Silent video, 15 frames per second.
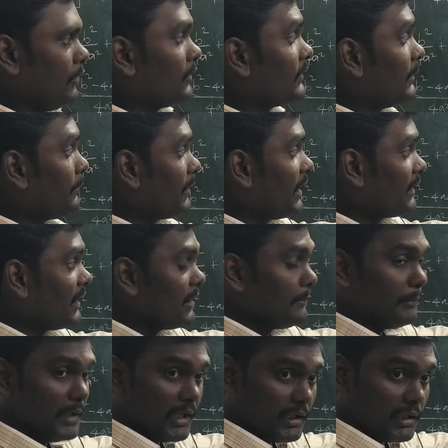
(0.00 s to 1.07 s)
You are
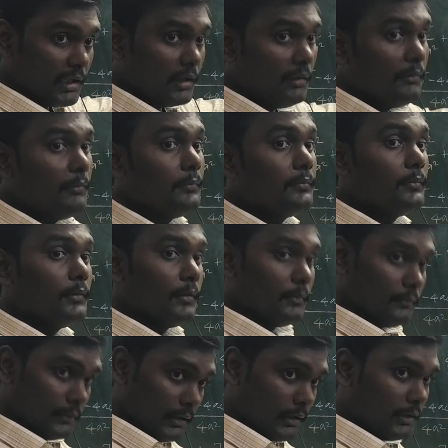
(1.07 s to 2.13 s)
subtracting beta
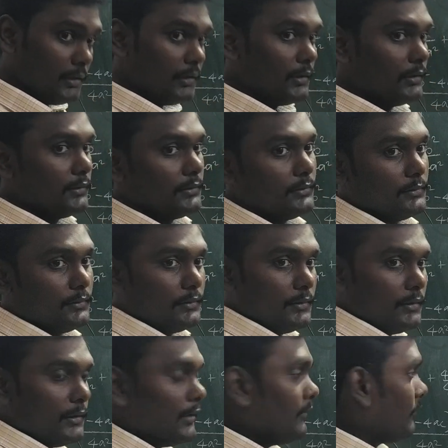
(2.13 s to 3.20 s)

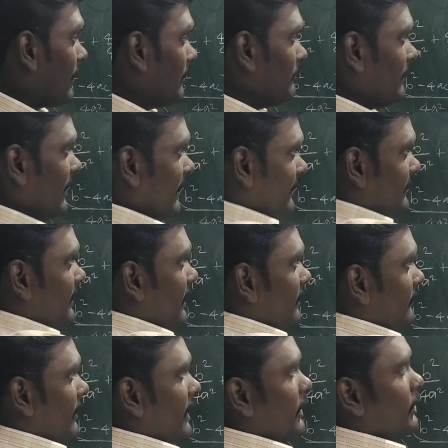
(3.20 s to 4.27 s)
from less
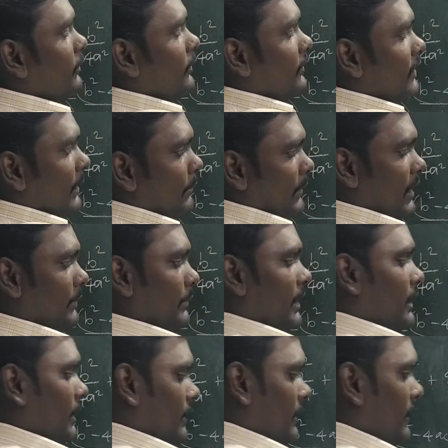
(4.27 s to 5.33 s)
than value, you subtract
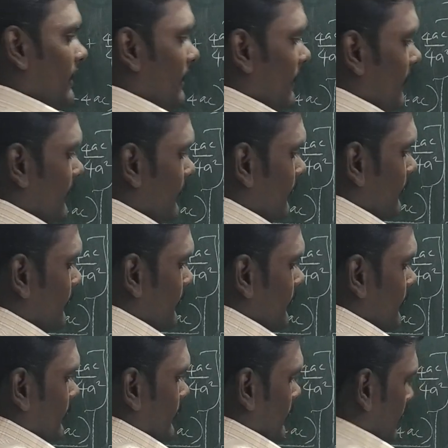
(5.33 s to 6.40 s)
beta, then it is
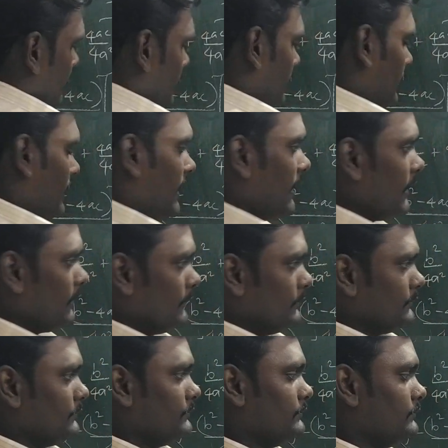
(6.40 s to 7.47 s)

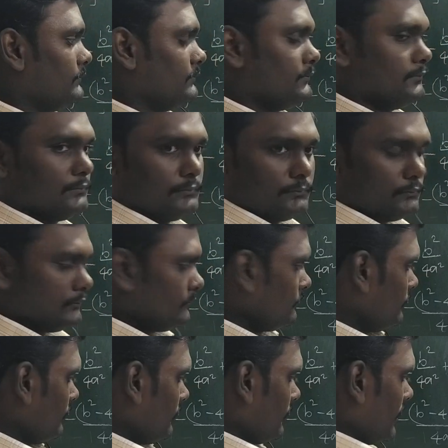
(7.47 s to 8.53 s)
negative.
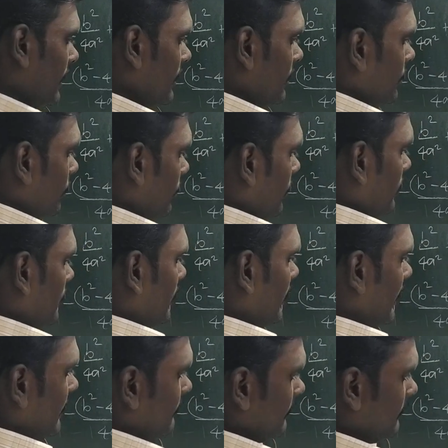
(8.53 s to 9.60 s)
Then
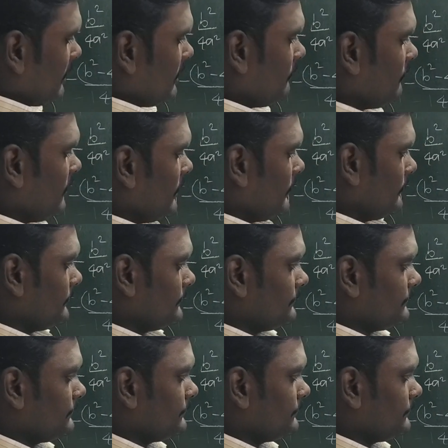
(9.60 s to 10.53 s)
totally it will become what?